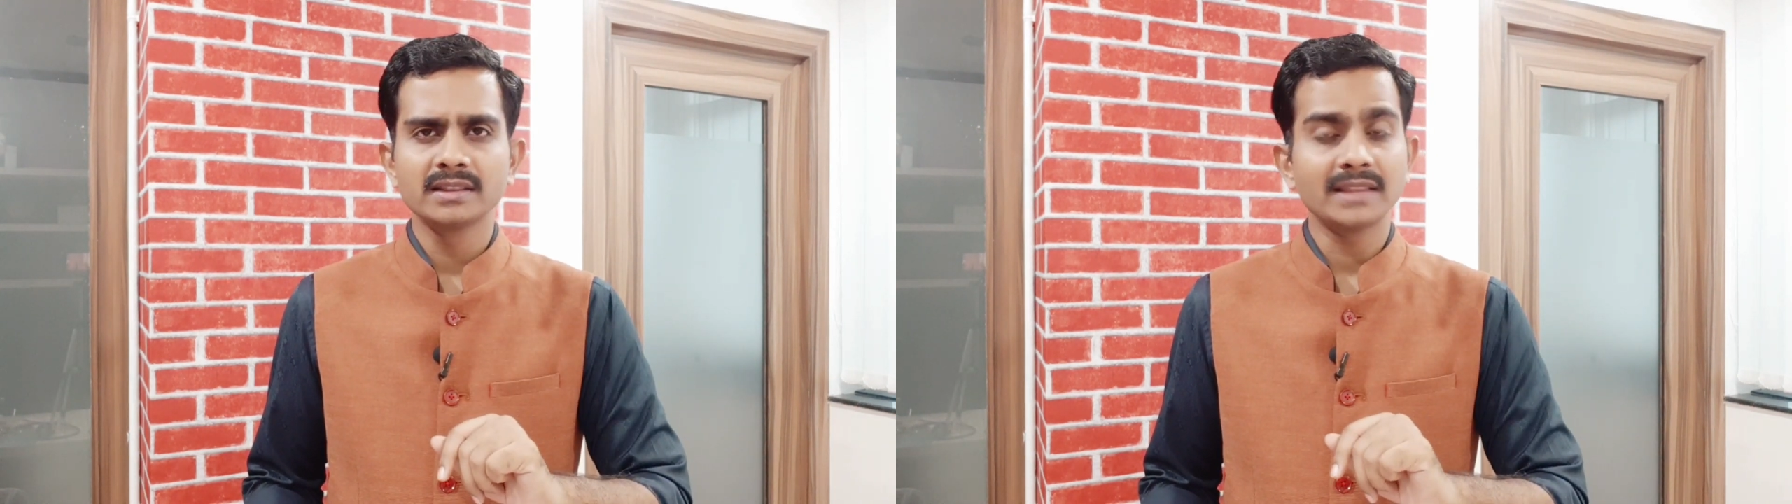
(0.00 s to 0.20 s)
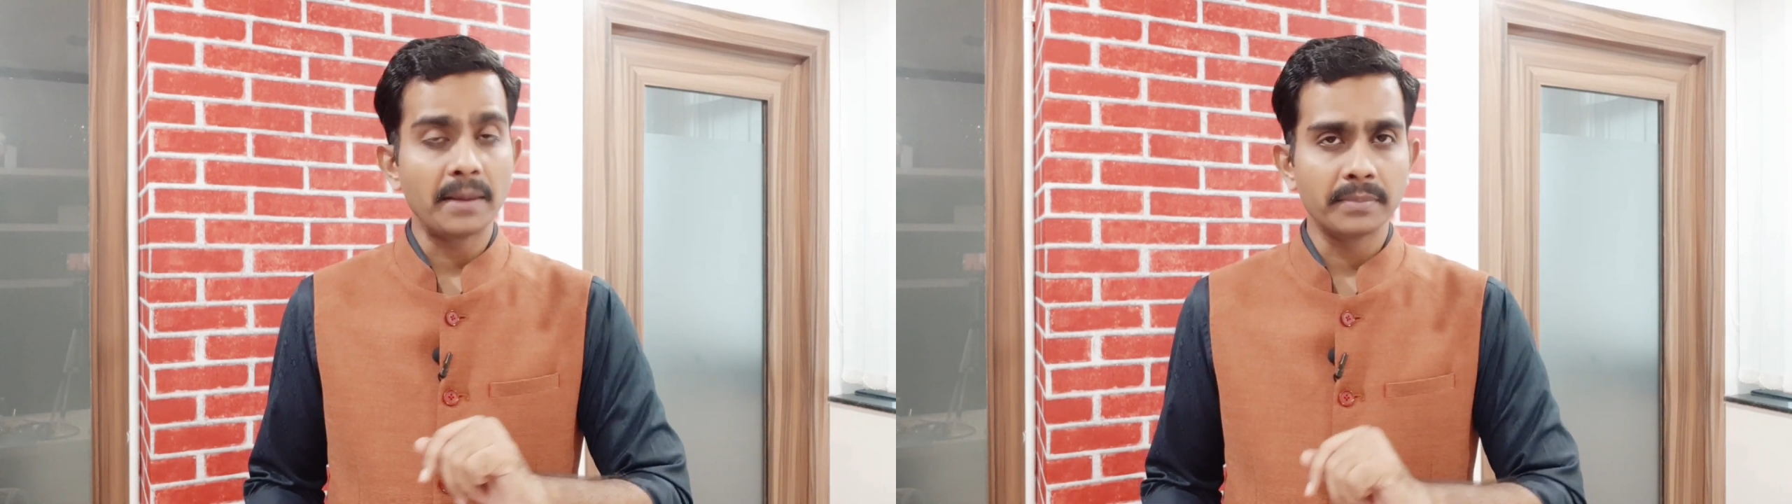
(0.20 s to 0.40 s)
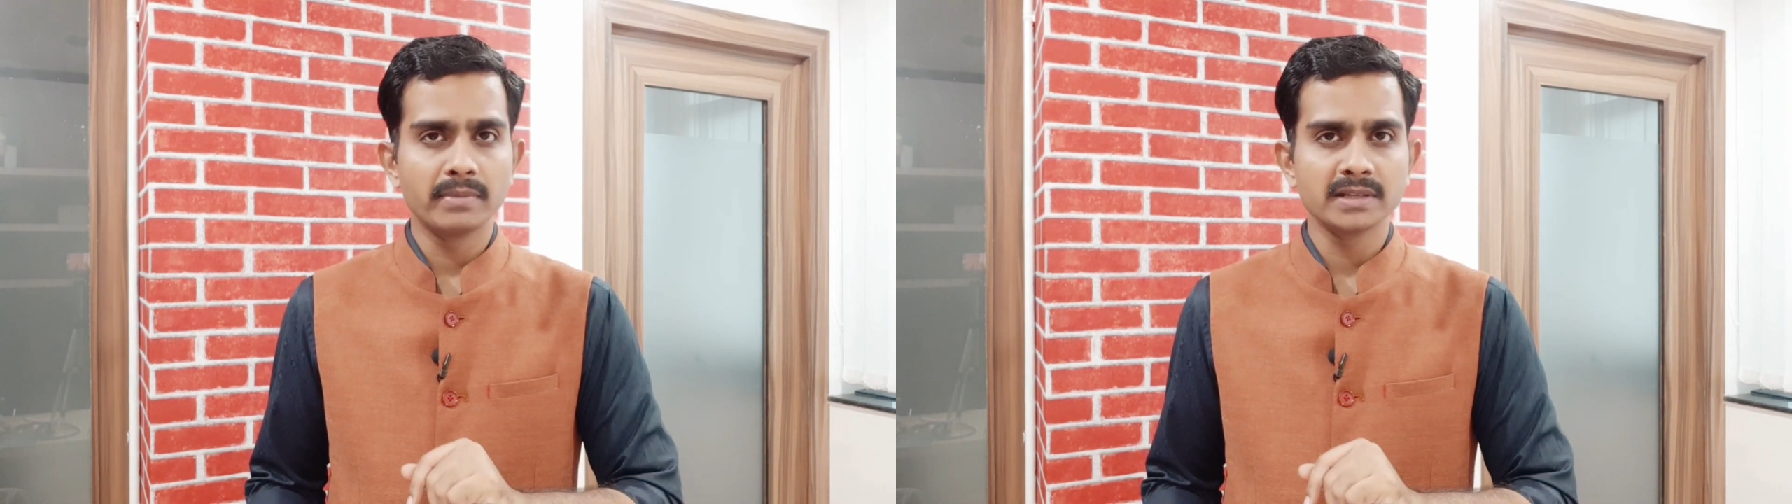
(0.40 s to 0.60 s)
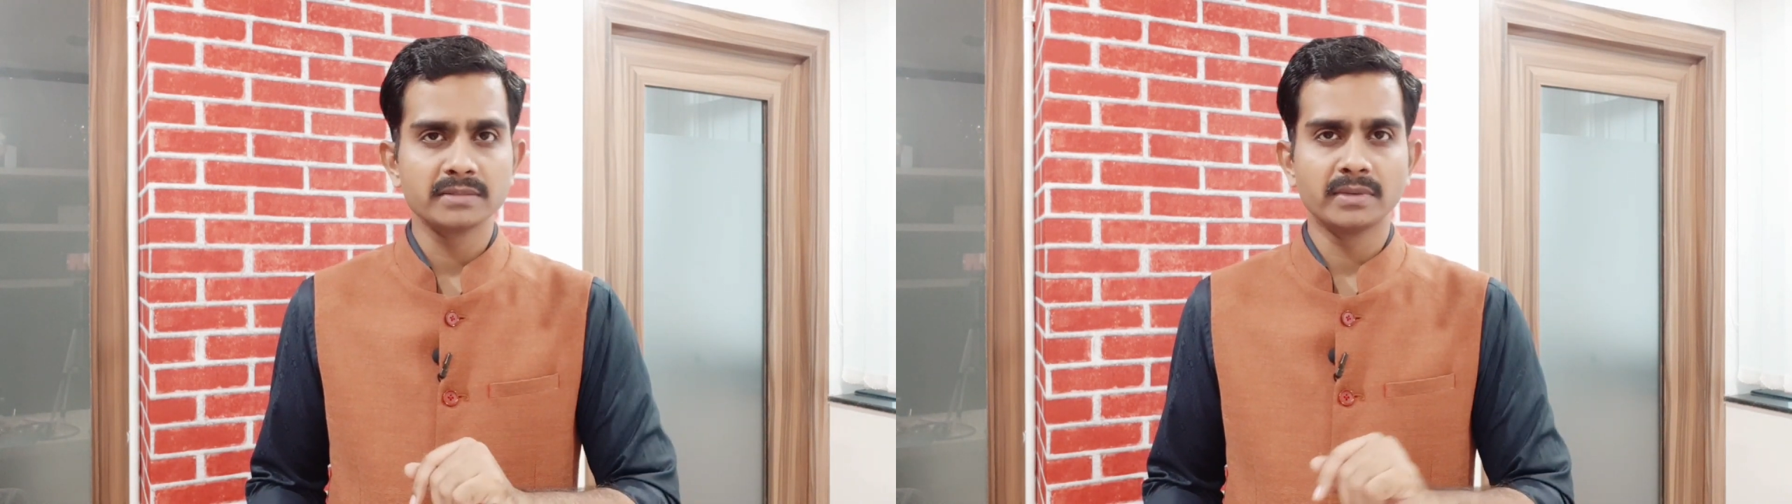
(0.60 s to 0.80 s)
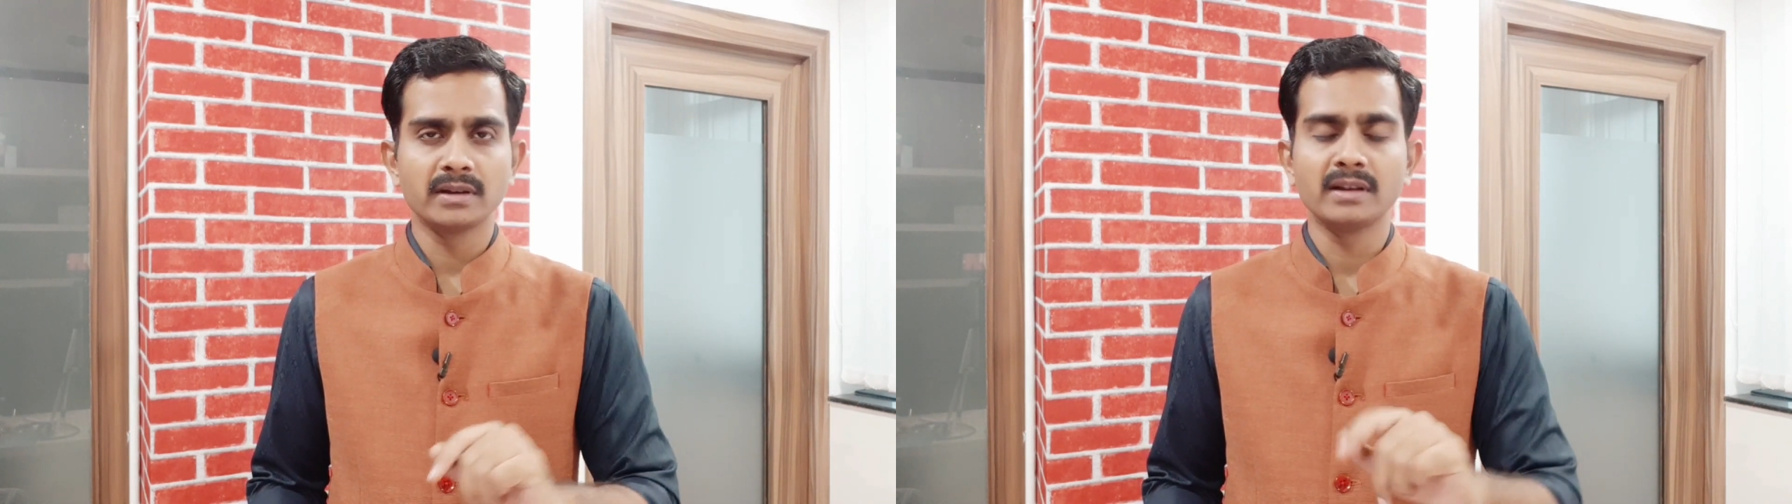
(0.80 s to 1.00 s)
tamra
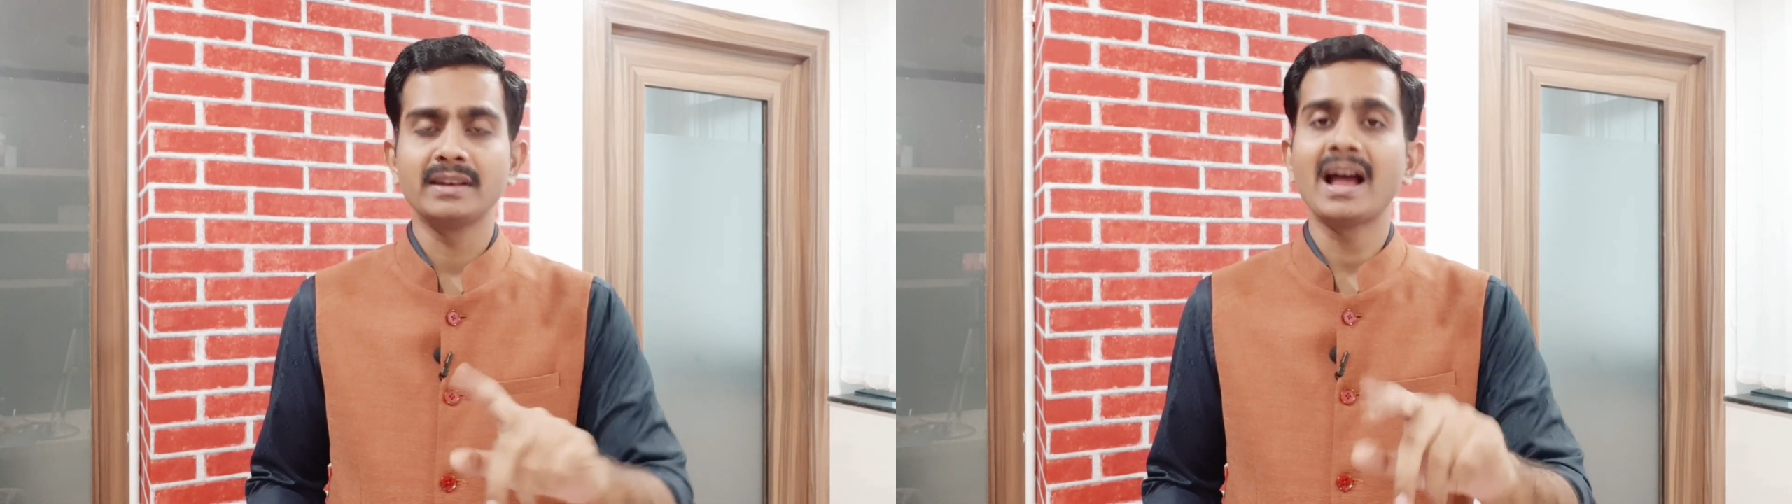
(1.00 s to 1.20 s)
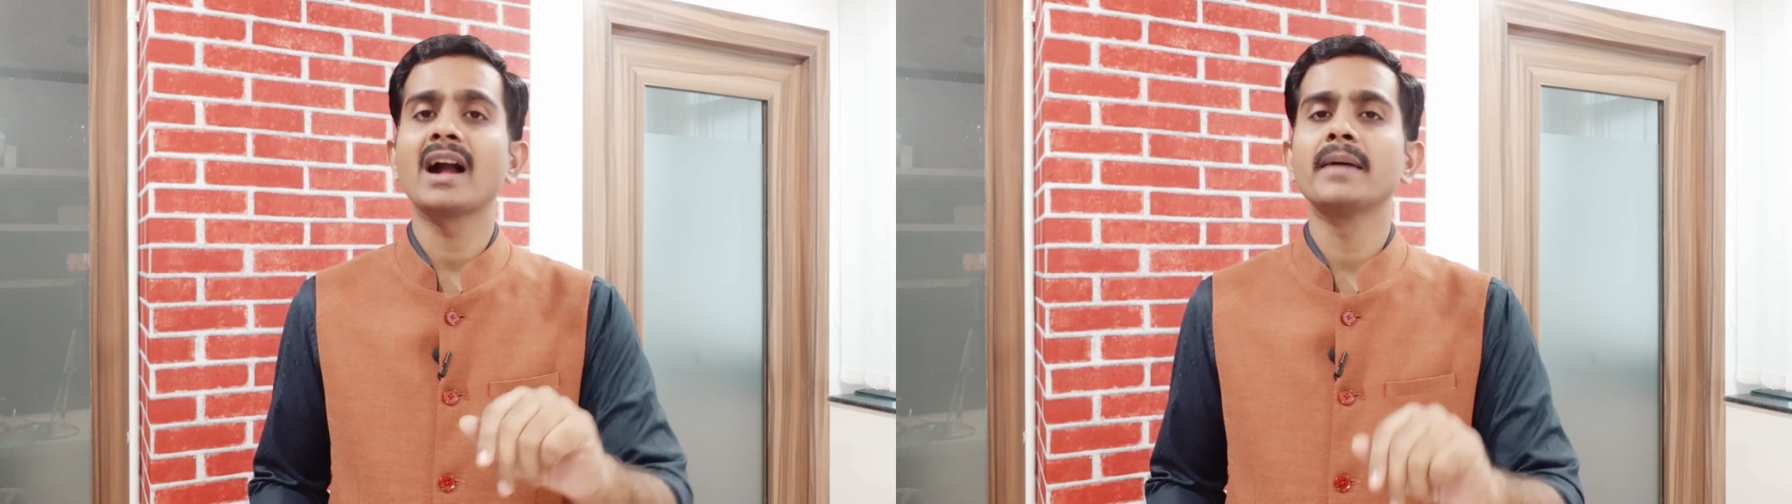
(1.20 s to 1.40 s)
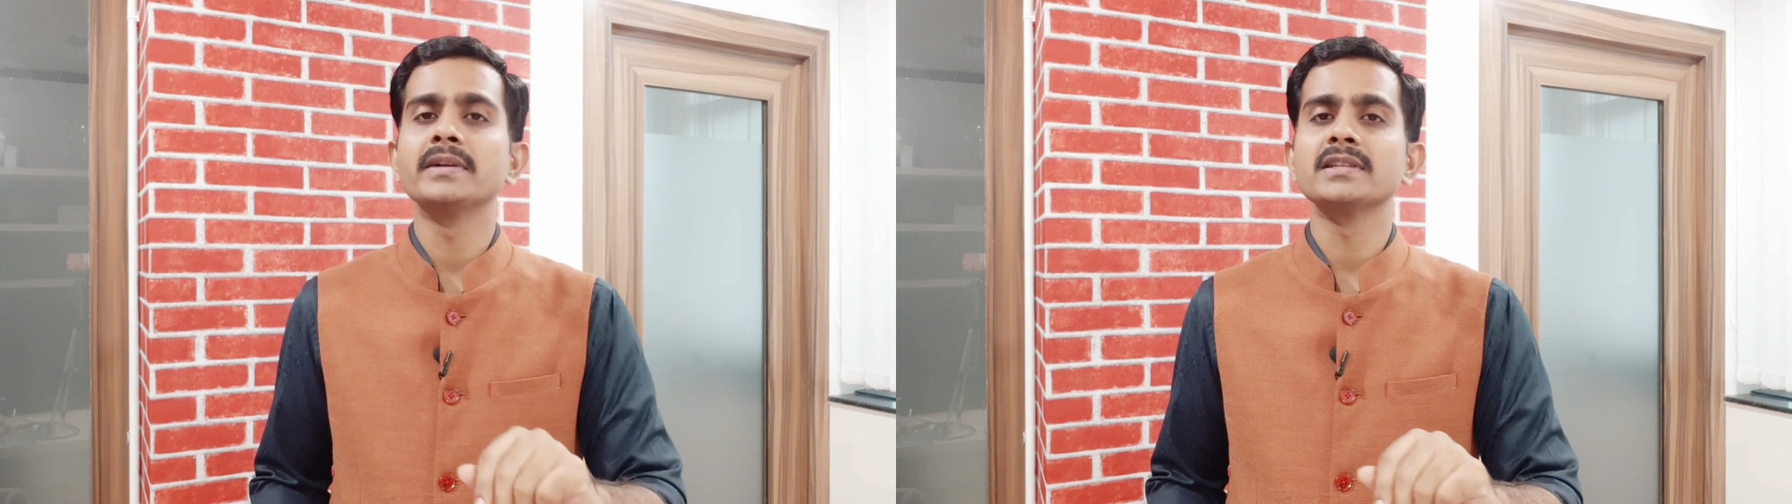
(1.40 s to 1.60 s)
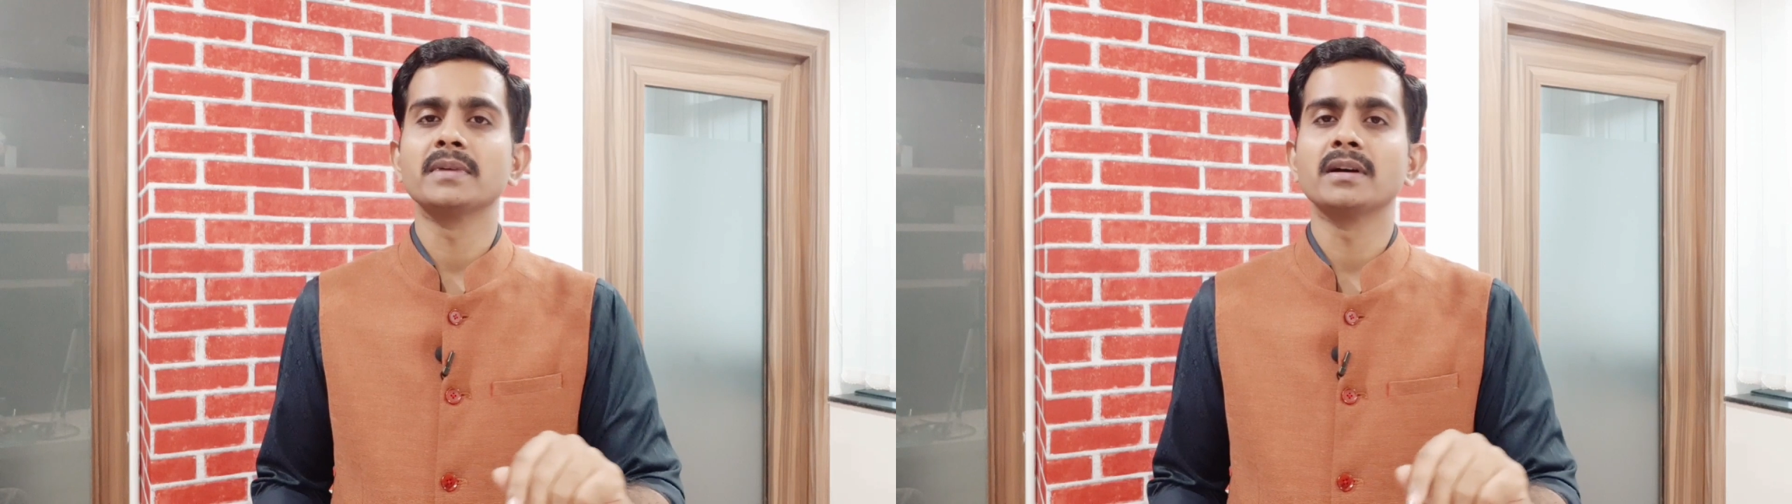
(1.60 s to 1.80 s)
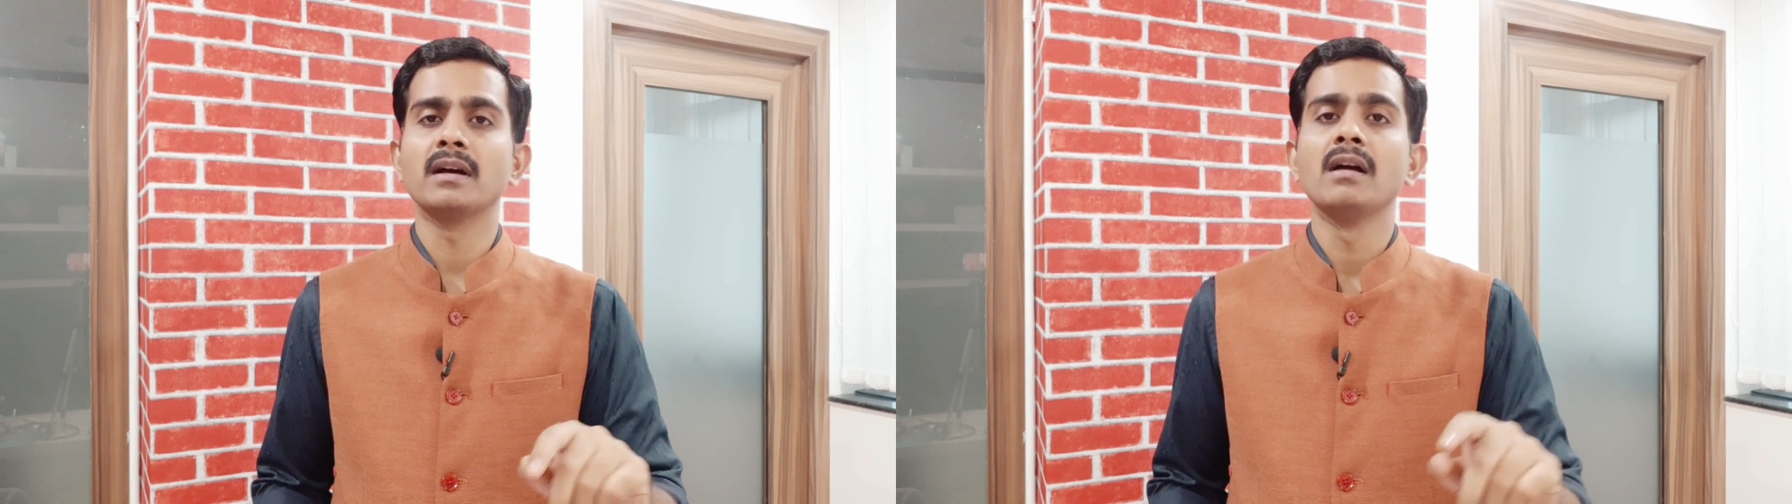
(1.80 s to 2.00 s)
bhasma, naga
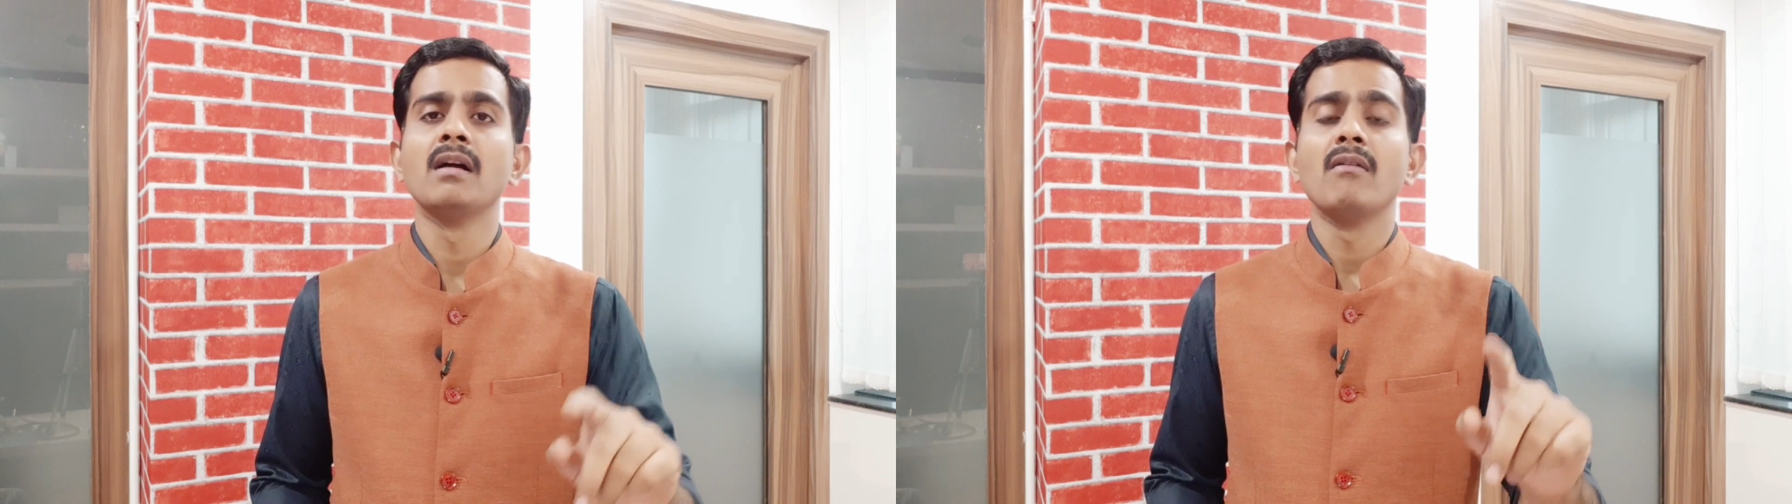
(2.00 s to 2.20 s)
bhasma,